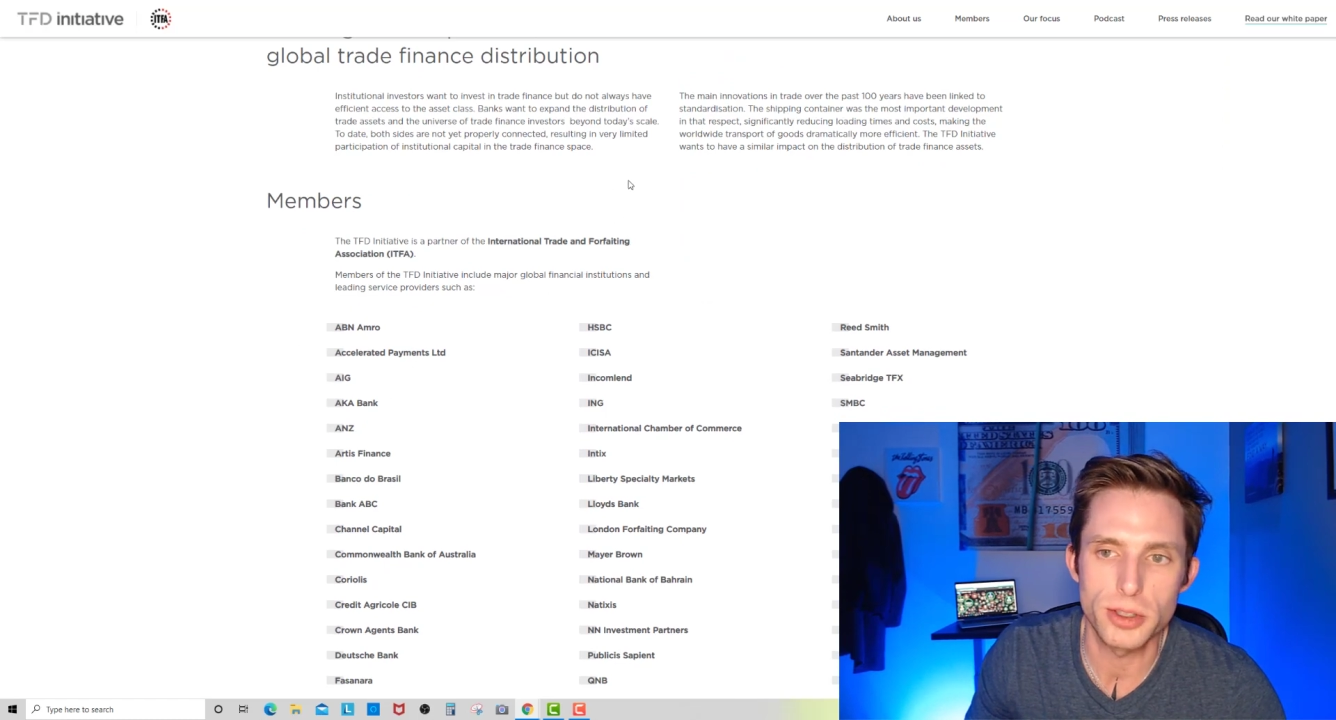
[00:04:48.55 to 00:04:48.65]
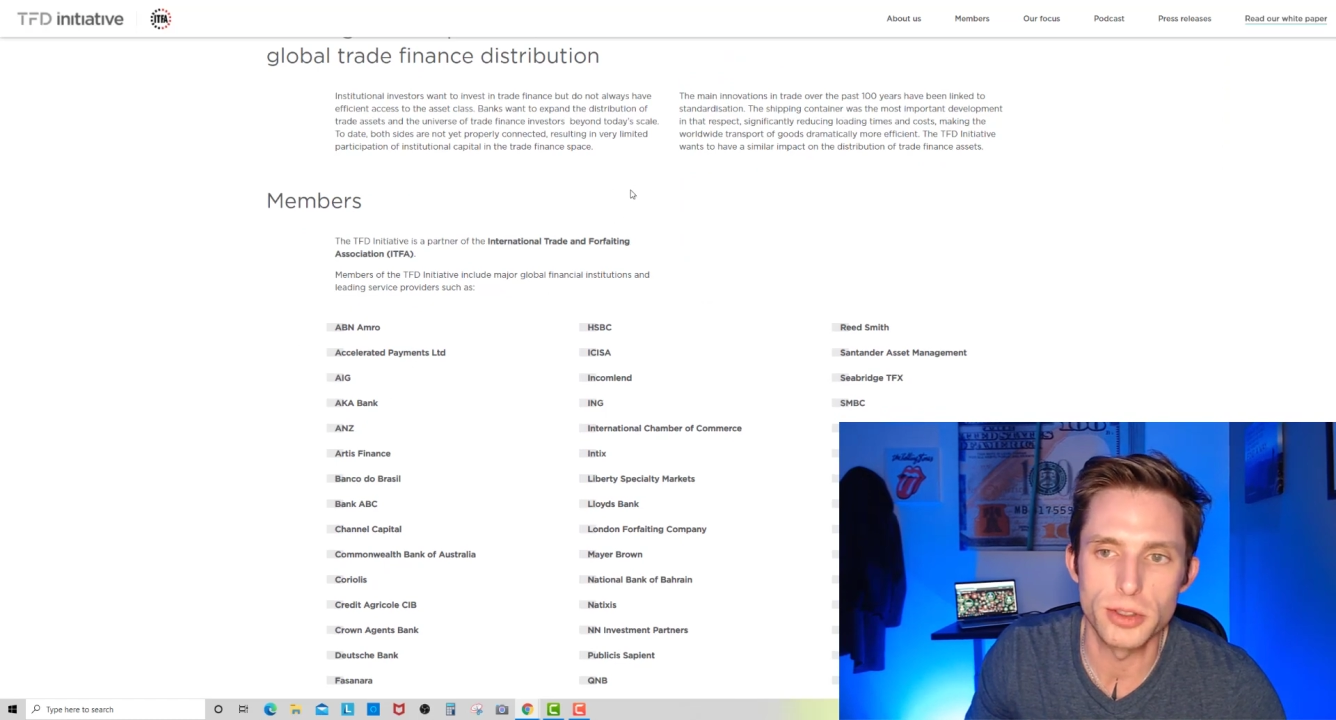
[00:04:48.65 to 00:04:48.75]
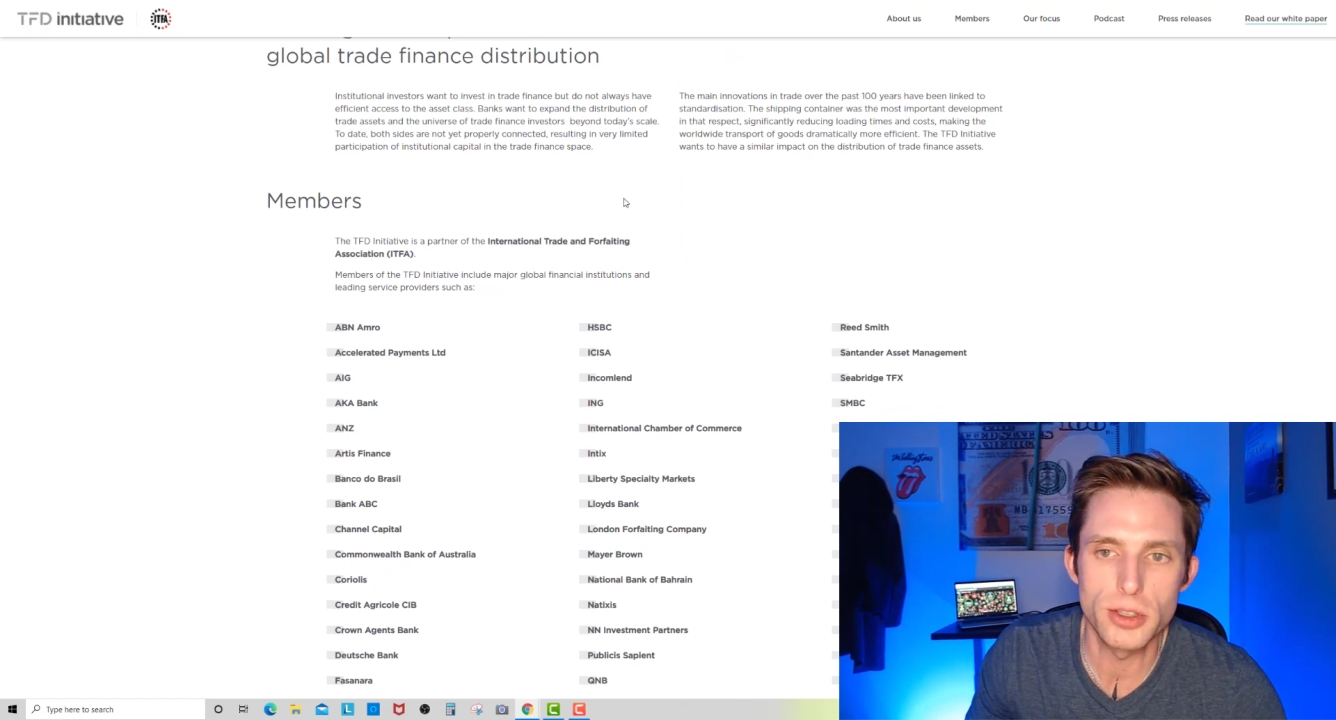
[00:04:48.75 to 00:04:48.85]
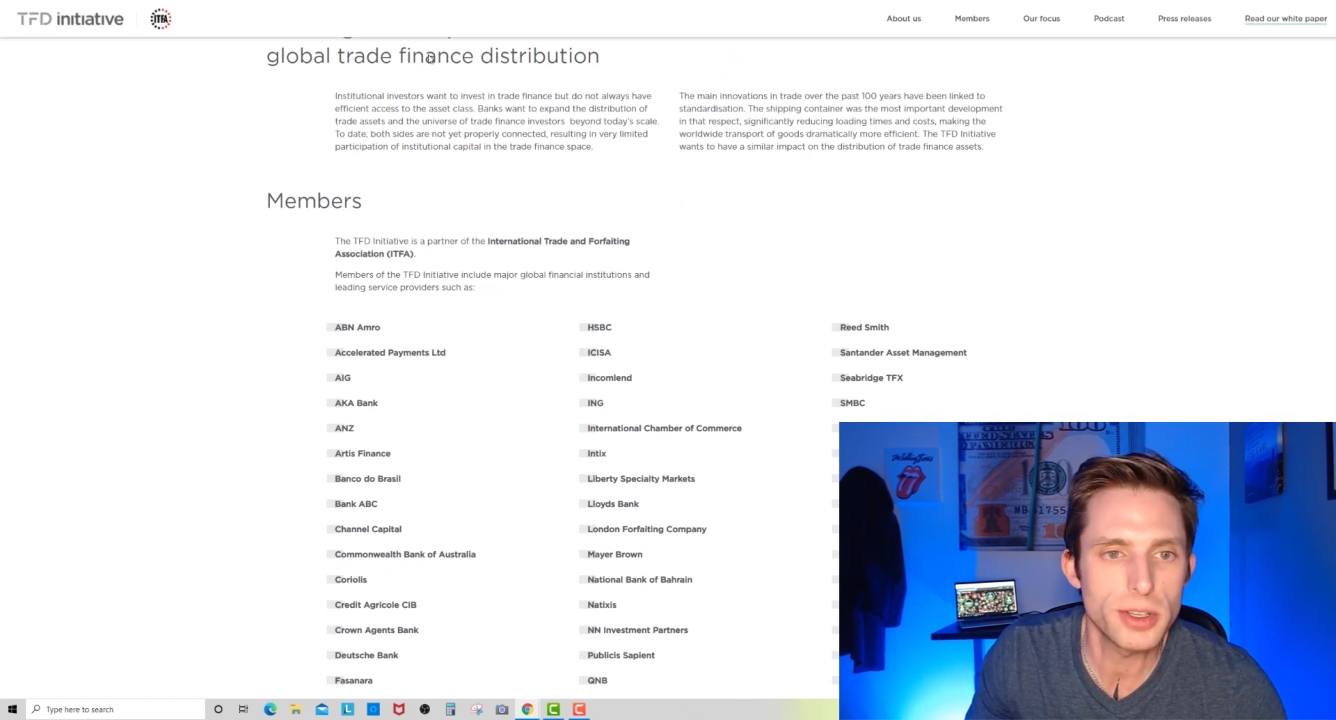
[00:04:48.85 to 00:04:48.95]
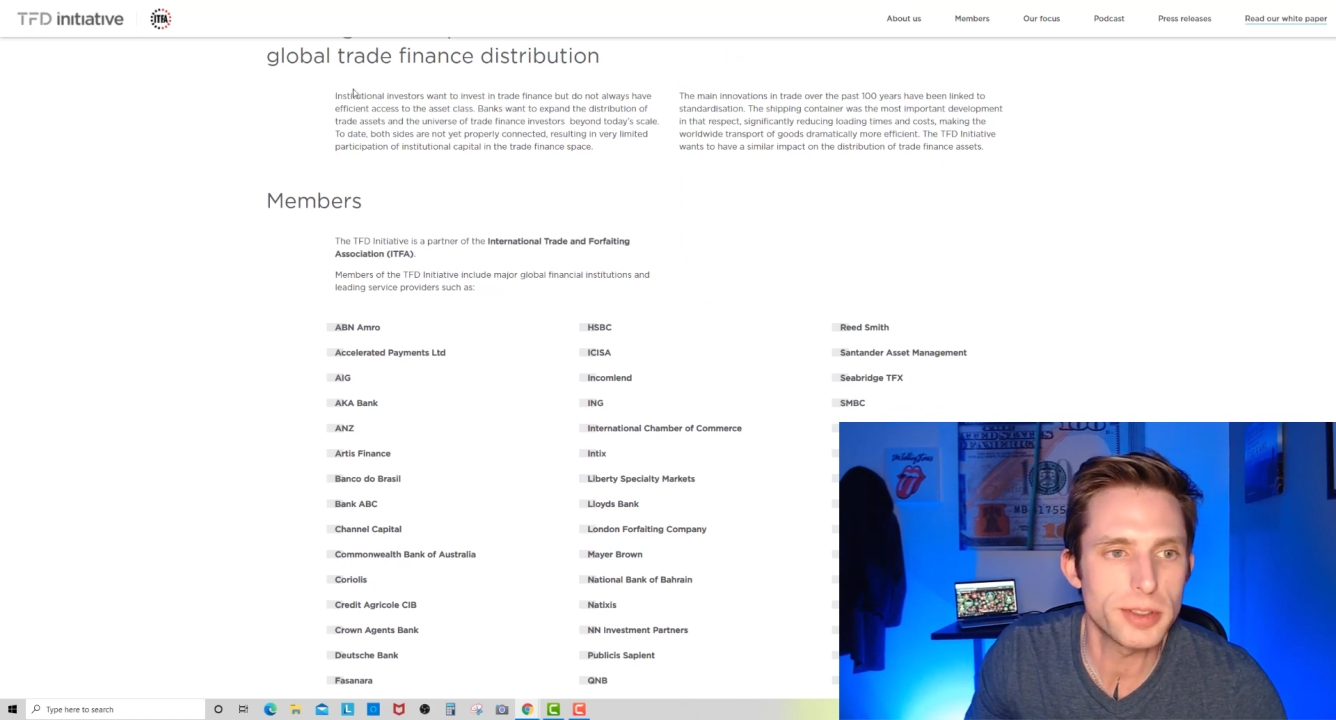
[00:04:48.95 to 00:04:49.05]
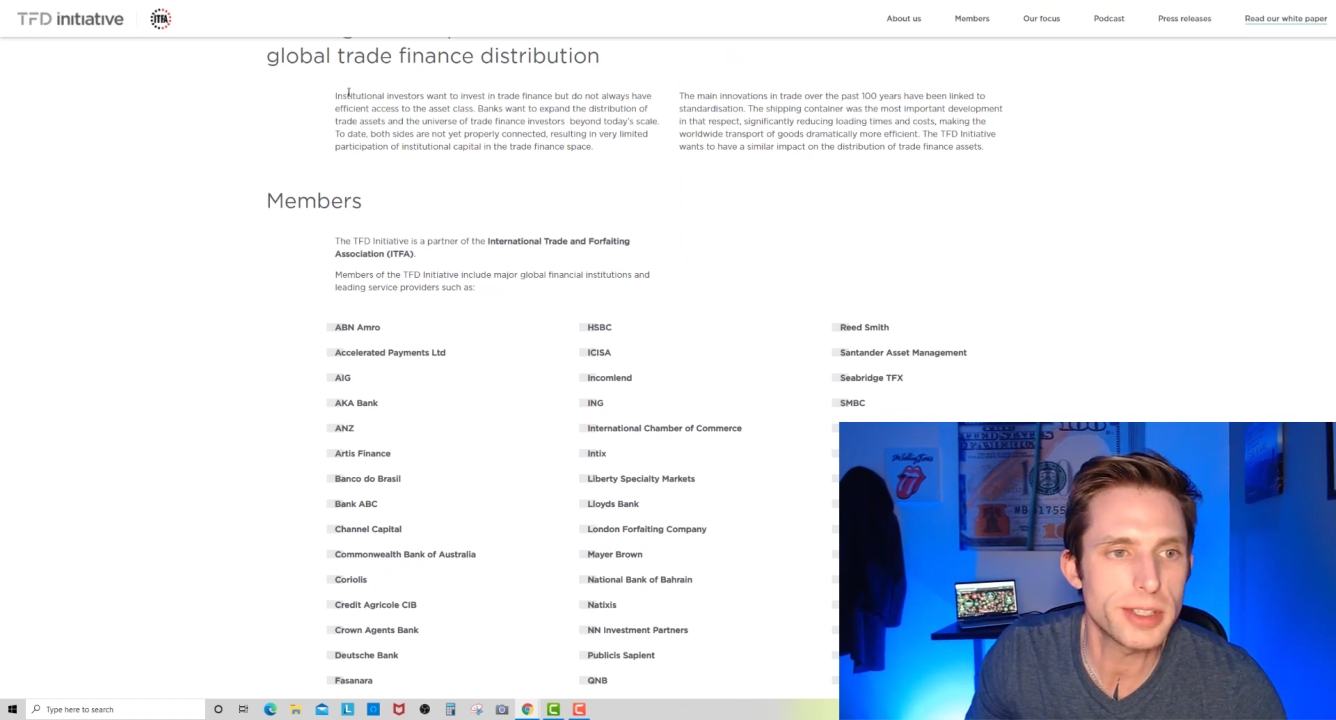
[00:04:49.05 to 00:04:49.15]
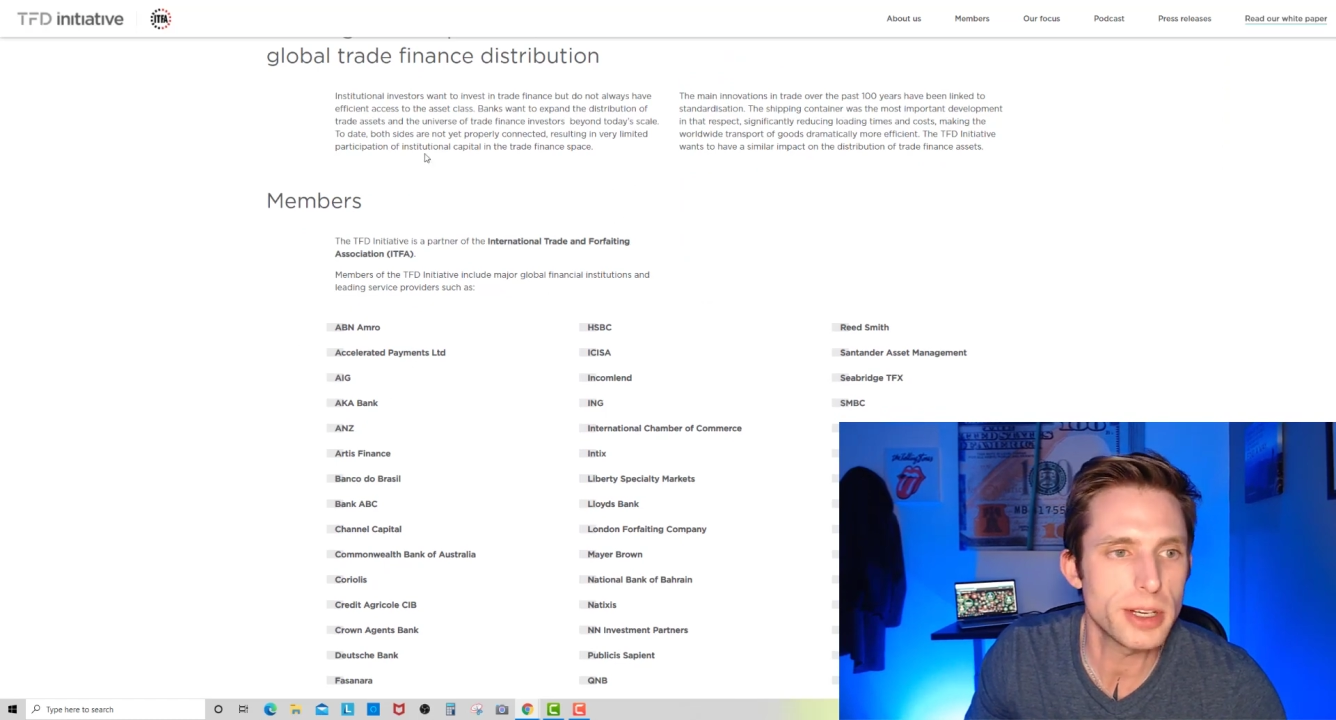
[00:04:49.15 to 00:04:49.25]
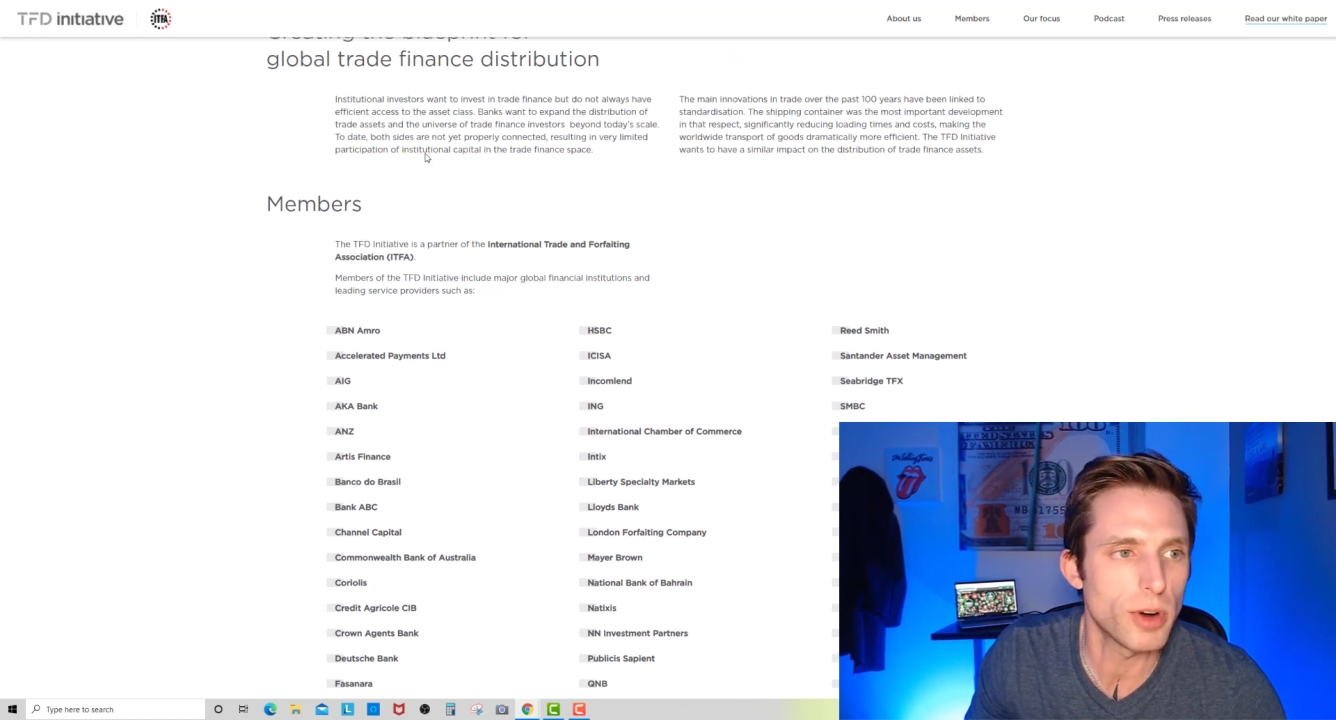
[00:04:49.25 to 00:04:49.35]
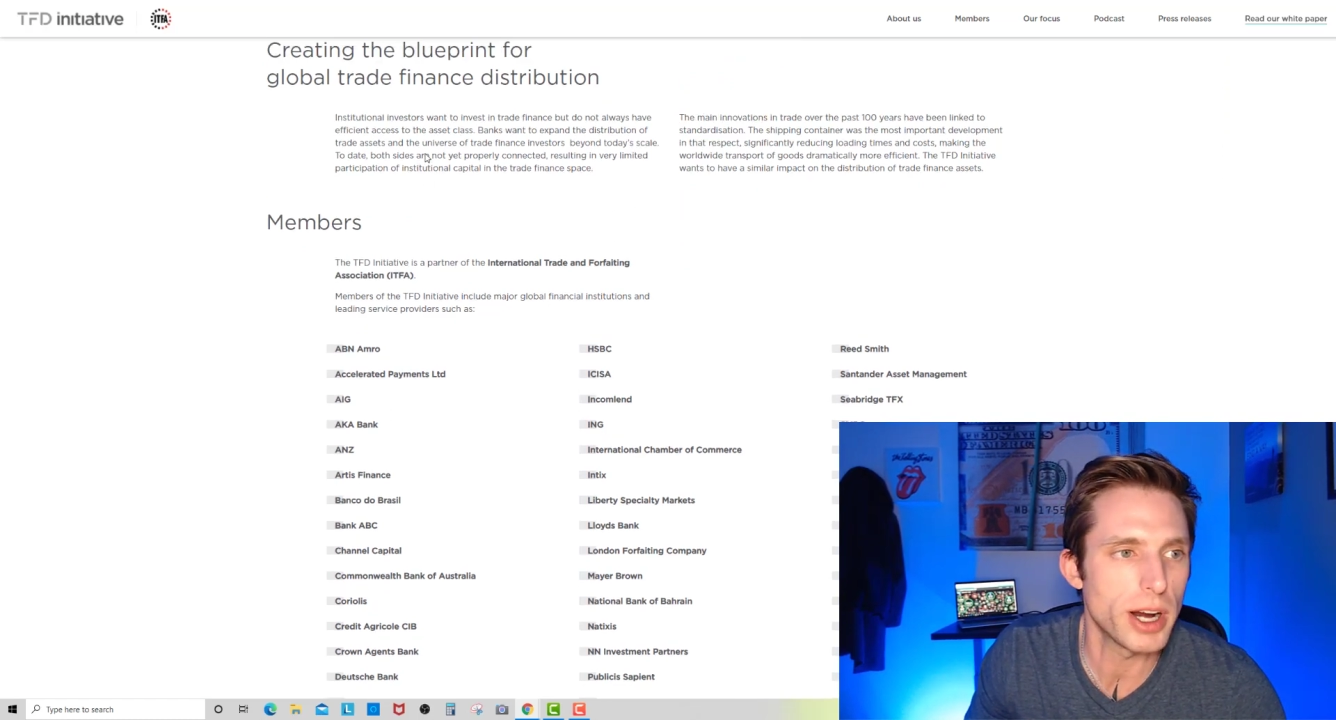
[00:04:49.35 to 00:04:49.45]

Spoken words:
So you can see